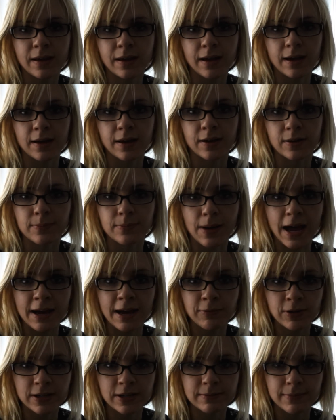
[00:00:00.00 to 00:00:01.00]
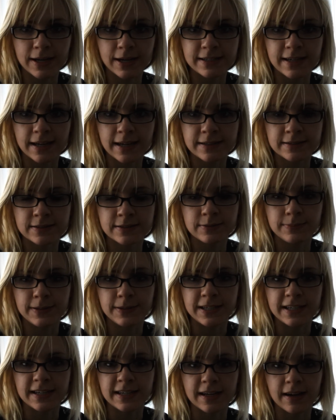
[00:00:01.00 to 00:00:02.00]
I wanted my desk
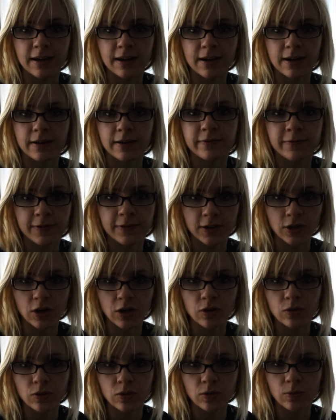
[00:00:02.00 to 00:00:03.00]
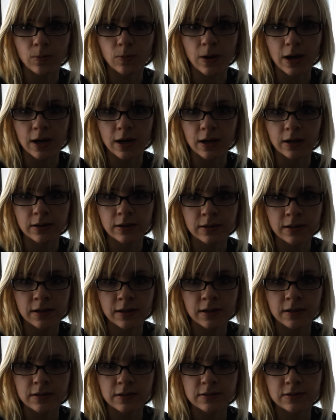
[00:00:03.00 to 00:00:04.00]
to fill a whole wall,
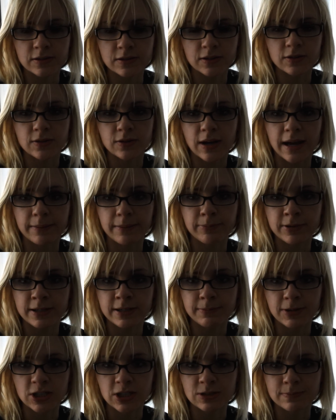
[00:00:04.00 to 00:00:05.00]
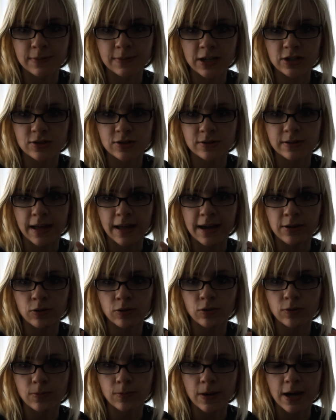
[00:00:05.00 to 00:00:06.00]
so I pretty much measured that
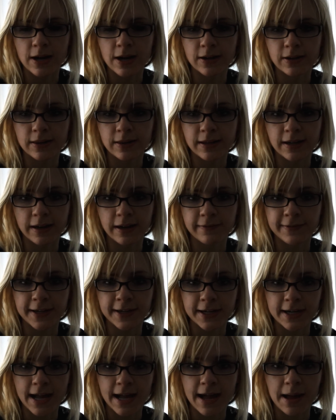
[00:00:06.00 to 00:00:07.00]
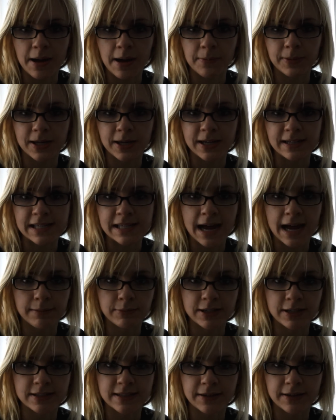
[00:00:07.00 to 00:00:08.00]
whole wall, and then I figured out how many
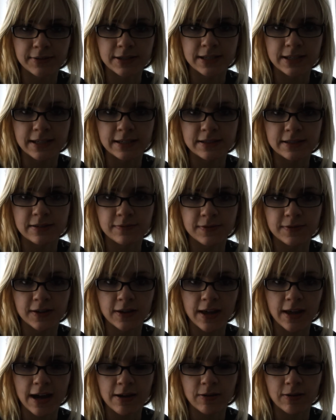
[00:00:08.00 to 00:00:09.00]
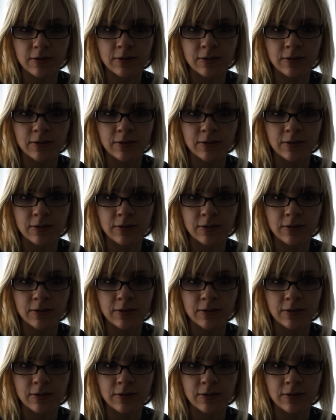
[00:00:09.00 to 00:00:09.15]
cabinets I would need to fill that